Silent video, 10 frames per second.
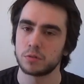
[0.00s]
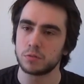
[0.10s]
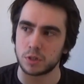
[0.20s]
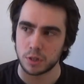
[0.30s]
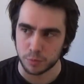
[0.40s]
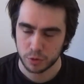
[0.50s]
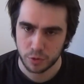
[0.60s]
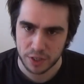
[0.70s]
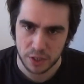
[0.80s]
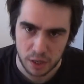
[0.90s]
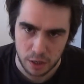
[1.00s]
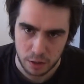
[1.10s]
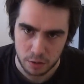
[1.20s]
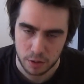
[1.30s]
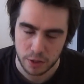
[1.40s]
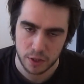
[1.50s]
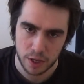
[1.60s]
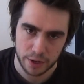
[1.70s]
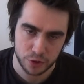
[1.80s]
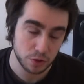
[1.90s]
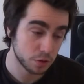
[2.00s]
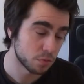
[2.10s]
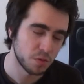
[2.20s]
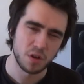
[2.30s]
democratically in the elections.